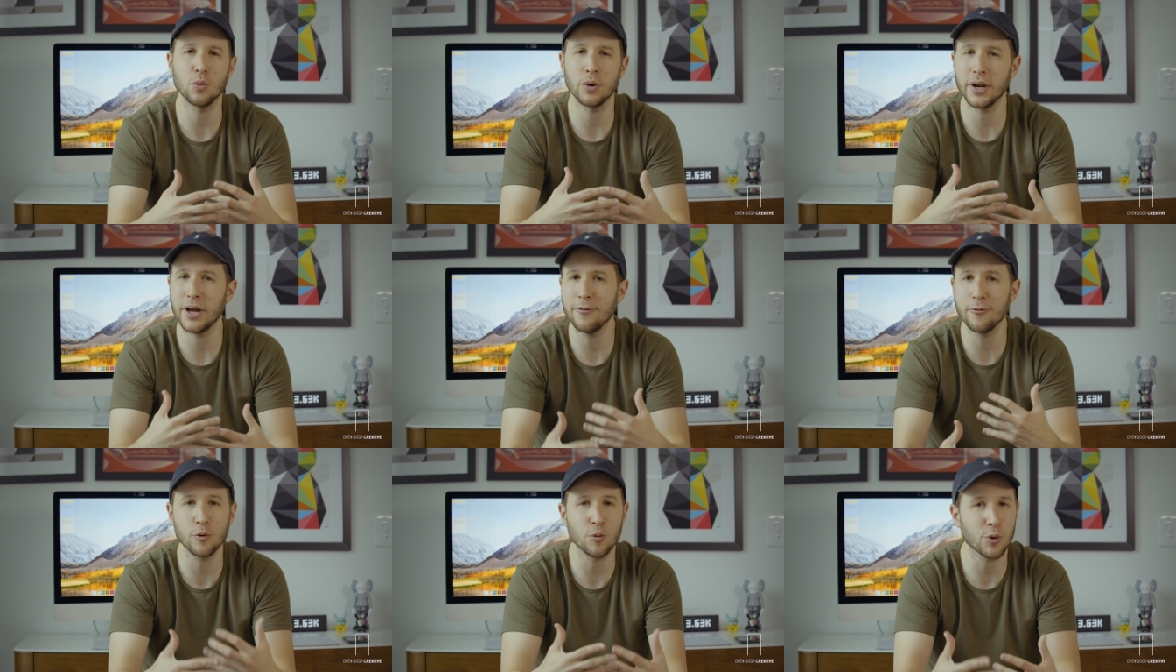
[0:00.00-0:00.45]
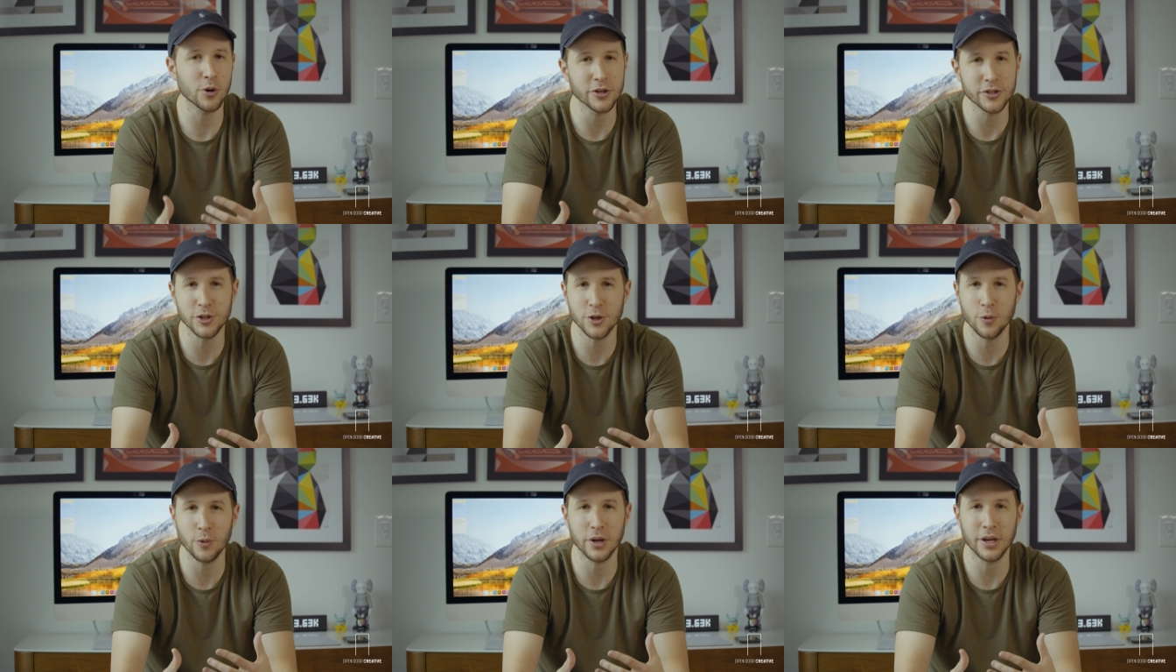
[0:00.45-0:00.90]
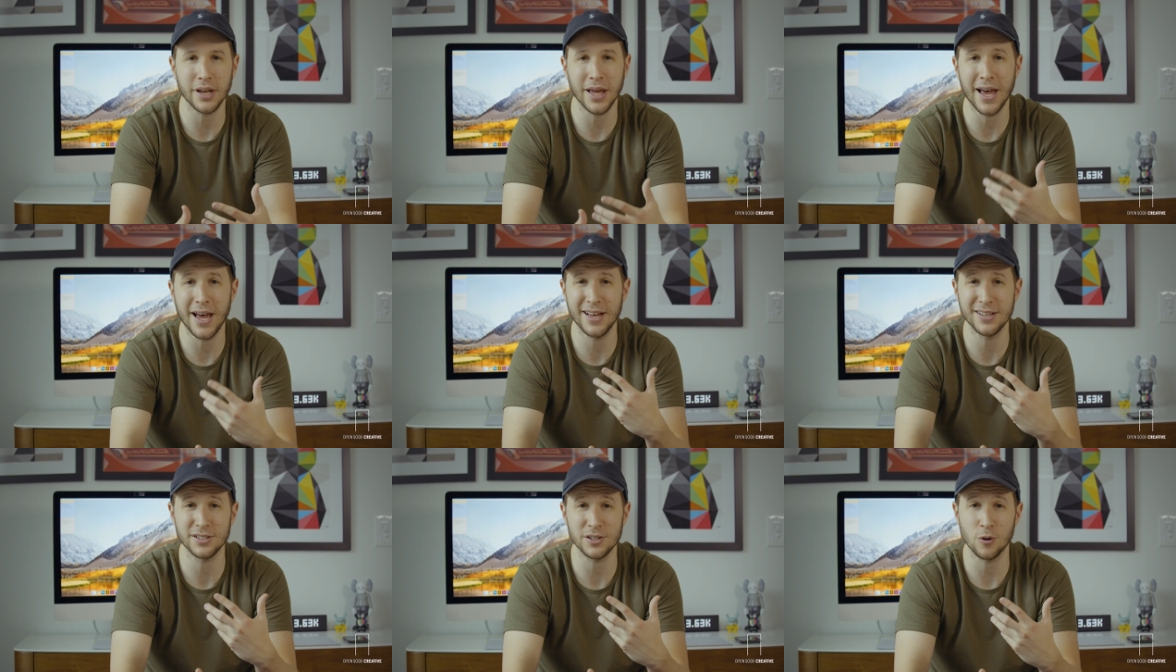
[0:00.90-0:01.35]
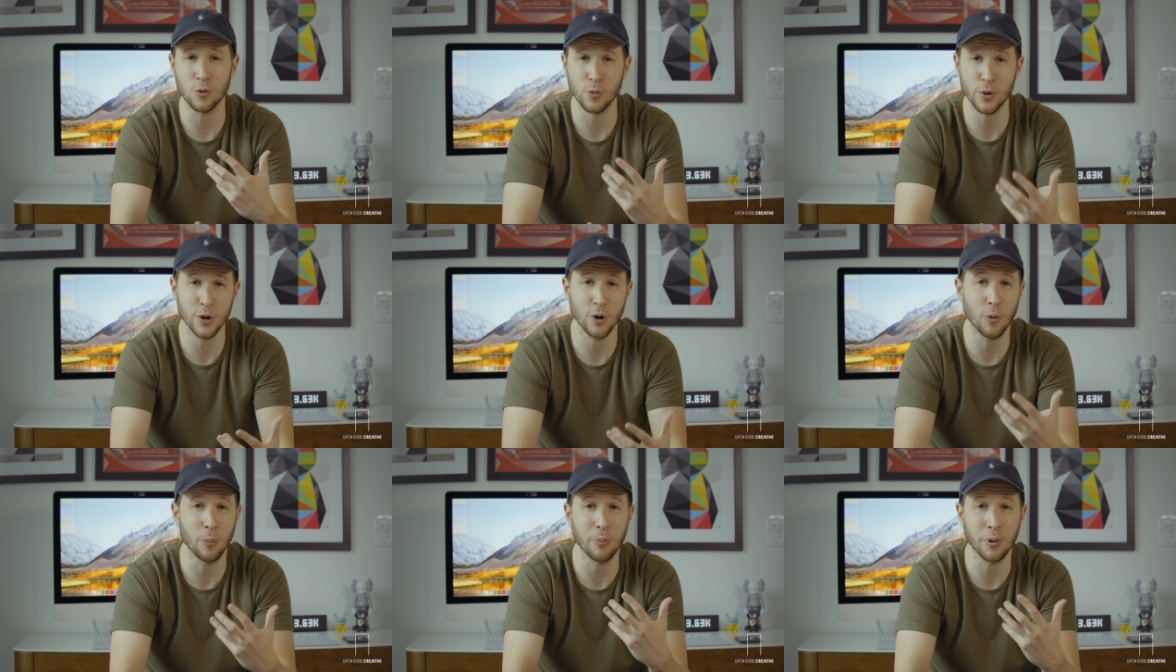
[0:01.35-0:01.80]
whatever we're doing has a
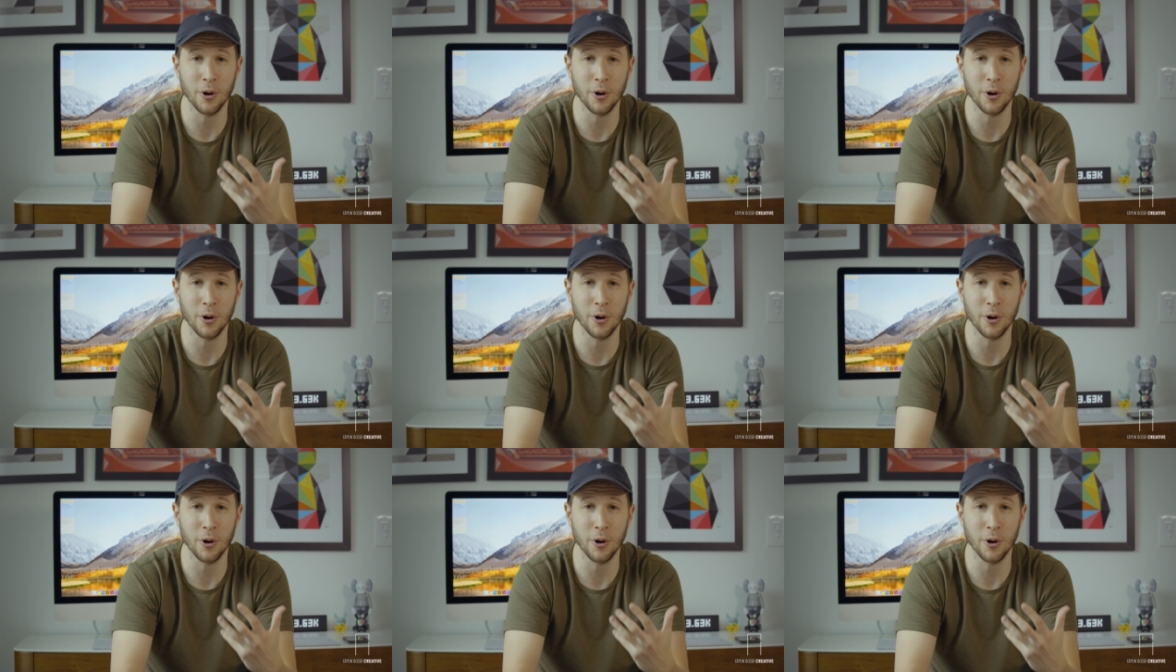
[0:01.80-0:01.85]
real